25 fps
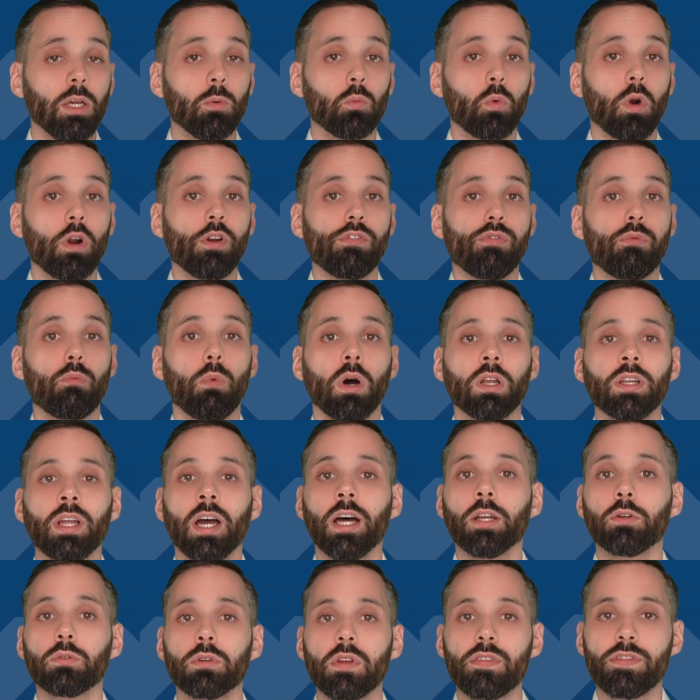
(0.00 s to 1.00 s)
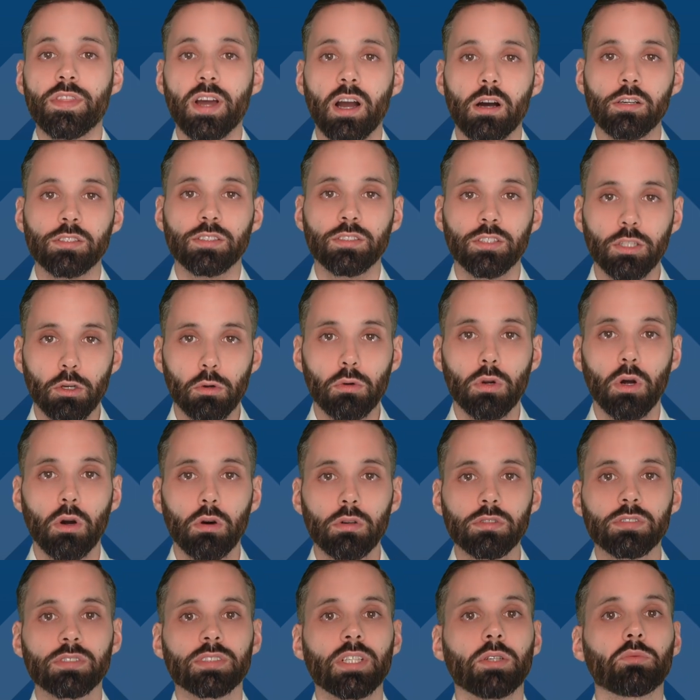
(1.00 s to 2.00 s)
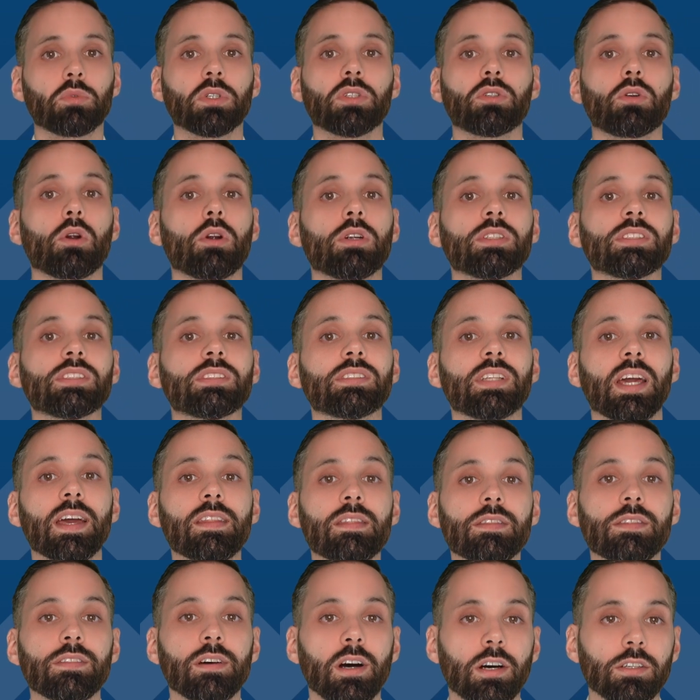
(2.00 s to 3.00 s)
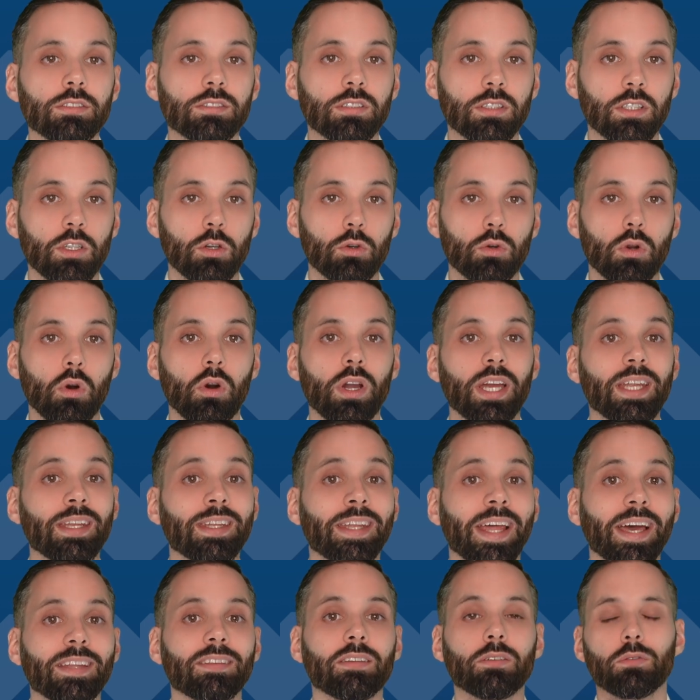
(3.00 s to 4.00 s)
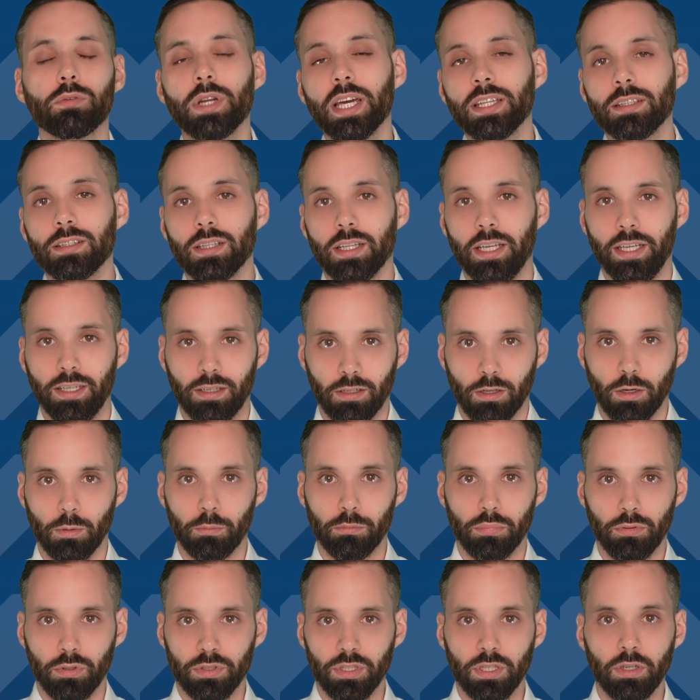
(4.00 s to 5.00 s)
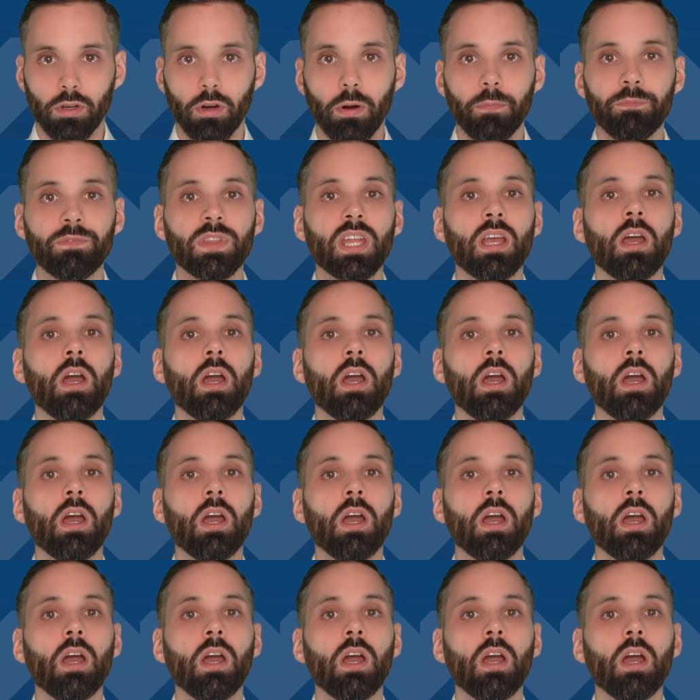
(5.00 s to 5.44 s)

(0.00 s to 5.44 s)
worth 100,000 euros that returns 10,000 euro in net rental income per year